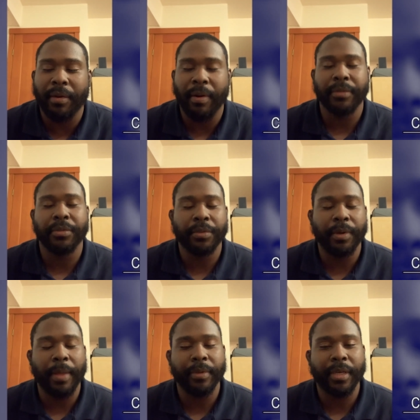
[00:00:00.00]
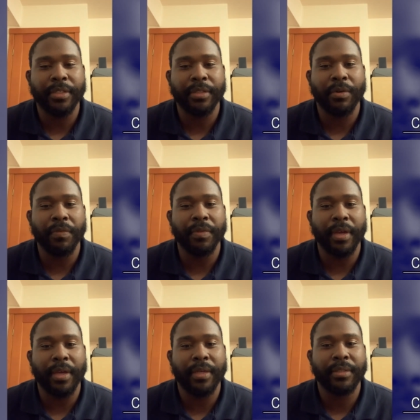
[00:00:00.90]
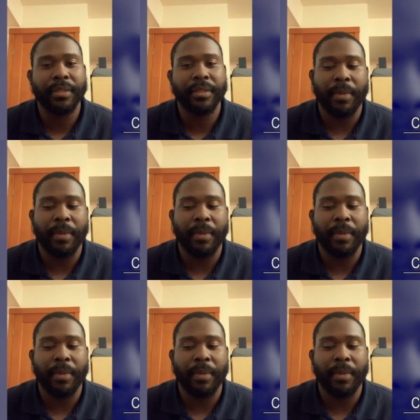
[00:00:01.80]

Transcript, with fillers: graduate school application over the edge.